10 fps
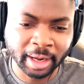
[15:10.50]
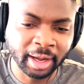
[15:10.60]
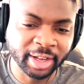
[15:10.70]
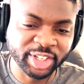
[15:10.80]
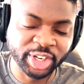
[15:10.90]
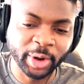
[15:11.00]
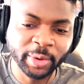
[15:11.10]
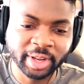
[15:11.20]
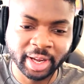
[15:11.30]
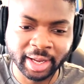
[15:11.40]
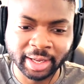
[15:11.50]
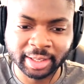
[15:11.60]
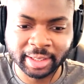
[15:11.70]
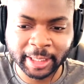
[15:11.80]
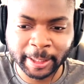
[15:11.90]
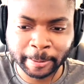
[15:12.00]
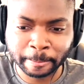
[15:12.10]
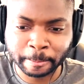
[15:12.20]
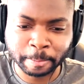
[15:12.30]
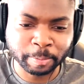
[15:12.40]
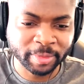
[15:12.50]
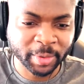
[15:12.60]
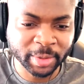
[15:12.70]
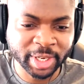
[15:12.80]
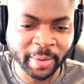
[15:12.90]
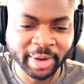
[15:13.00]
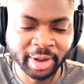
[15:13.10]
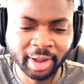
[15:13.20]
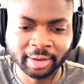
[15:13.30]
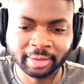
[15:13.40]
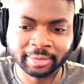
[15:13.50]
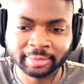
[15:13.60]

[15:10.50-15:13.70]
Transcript: Oh, Joker. What's going on?